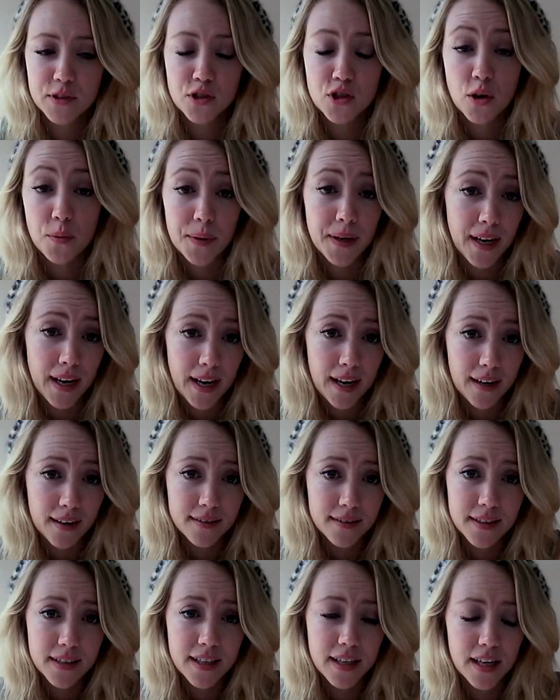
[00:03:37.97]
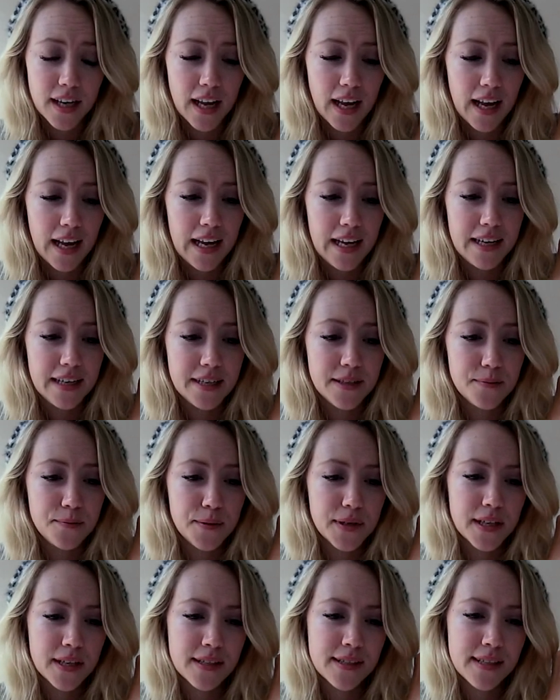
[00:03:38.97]
dropping out, and
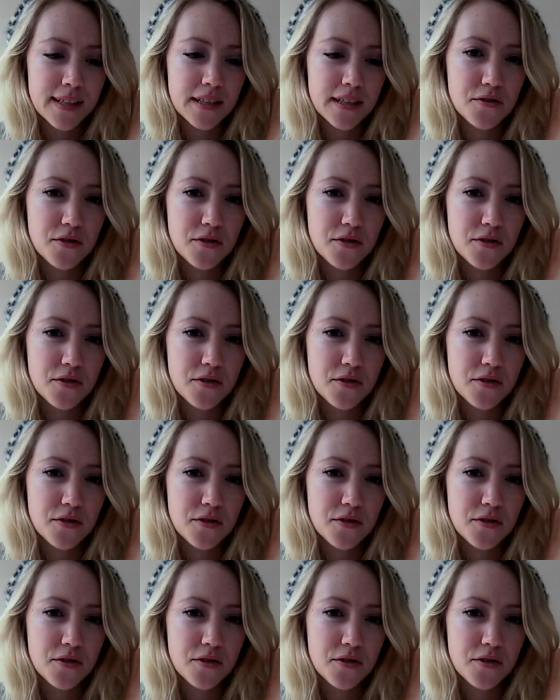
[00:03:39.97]
because he